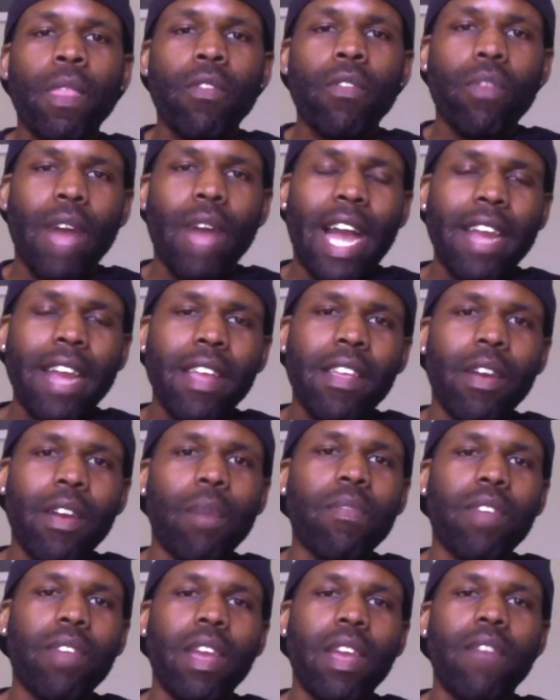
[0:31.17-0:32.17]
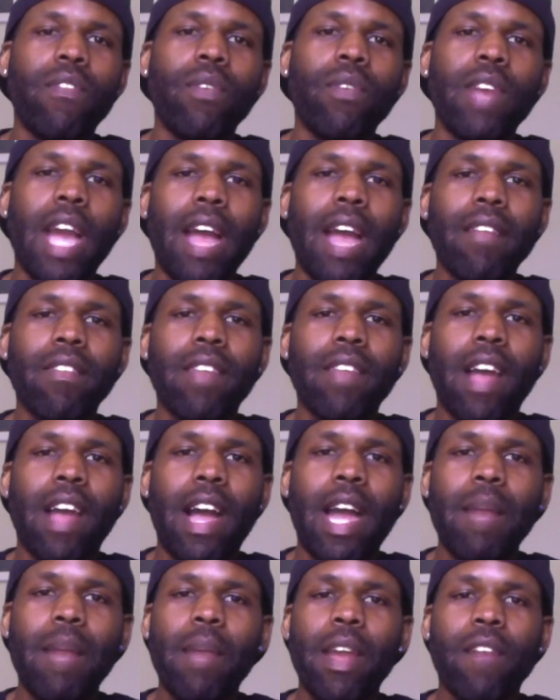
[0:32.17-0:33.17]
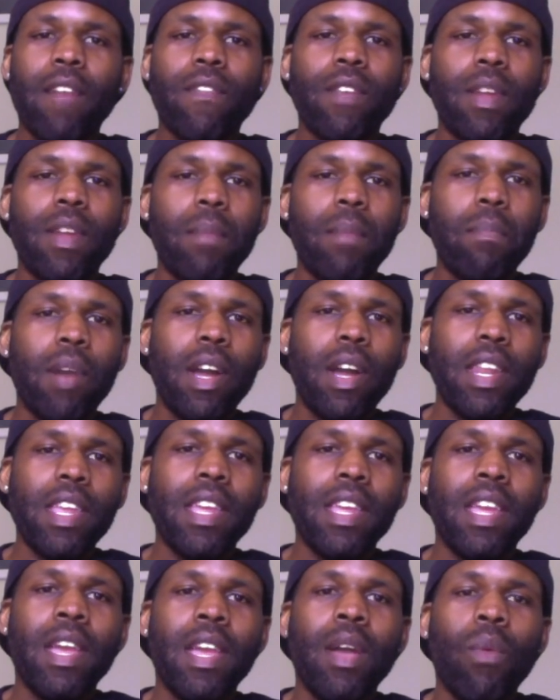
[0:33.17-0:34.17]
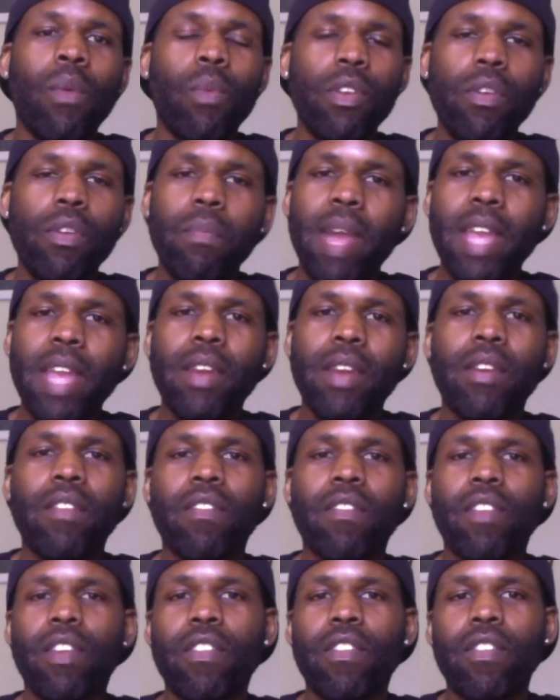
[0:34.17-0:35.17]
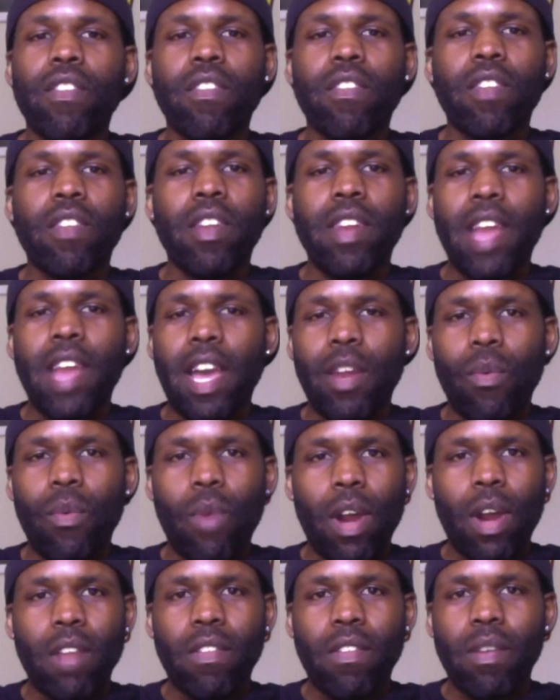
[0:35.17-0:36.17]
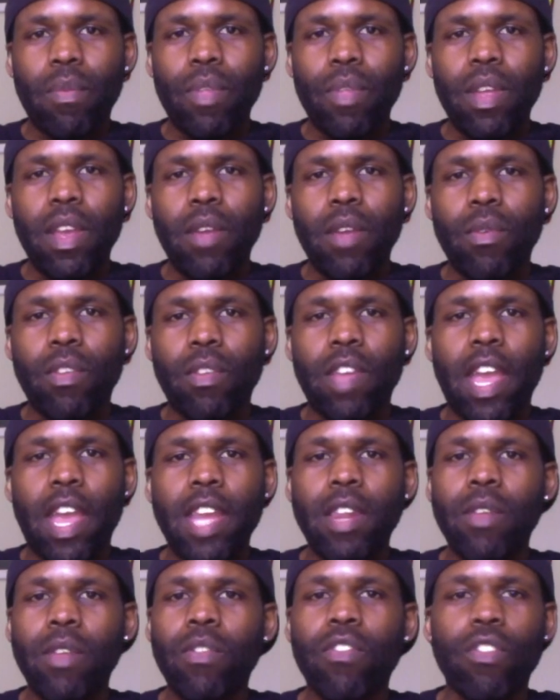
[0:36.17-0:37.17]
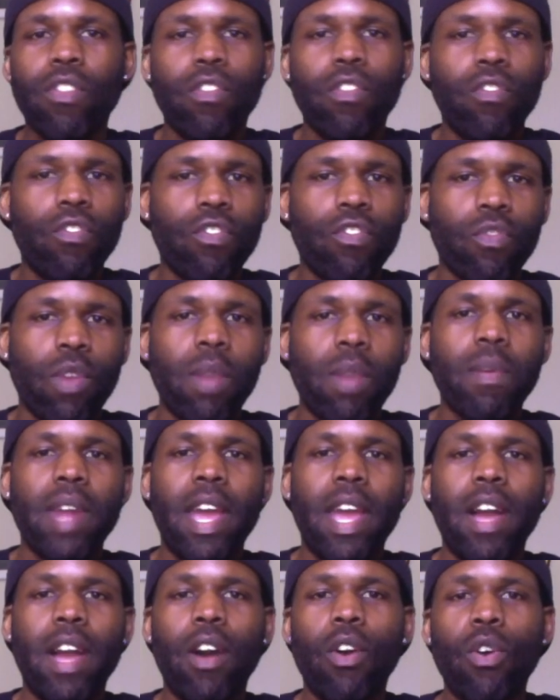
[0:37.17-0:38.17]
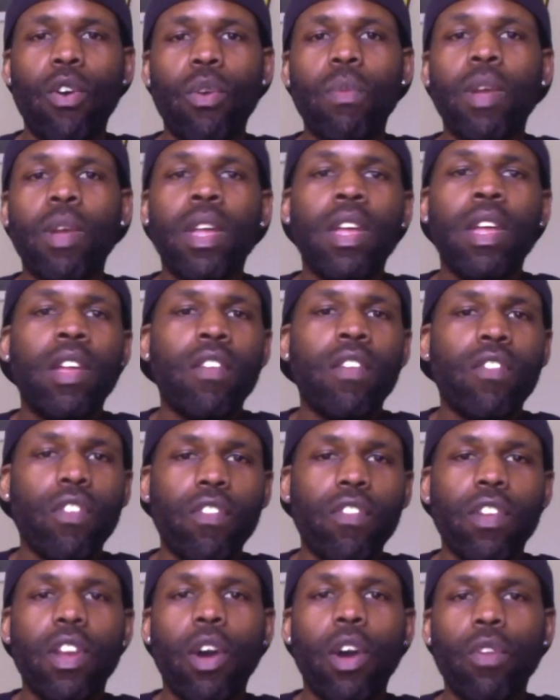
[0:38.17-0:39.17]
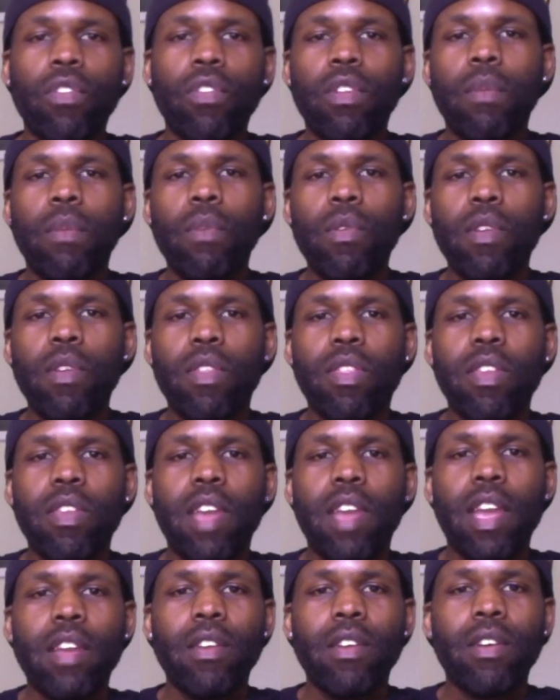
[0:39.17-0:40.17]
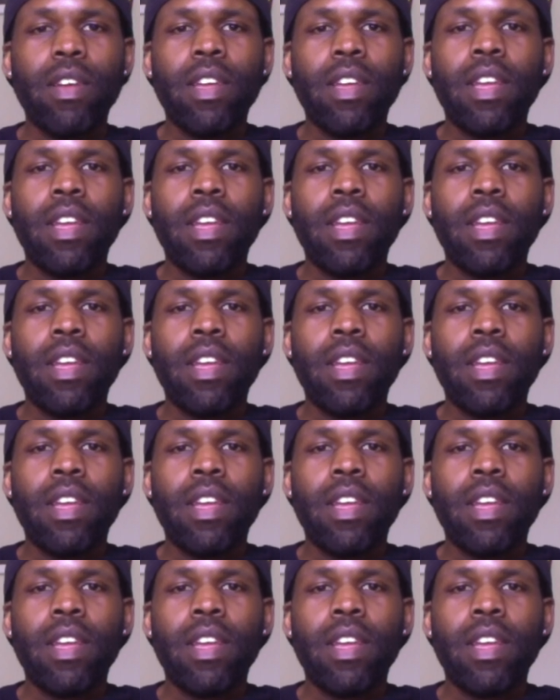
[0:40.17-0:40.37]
So I can help save you guys time, effort, and money when you make the decision to sit down and watch something entertaining. Should you stream it at home? Should you go to the movie theater?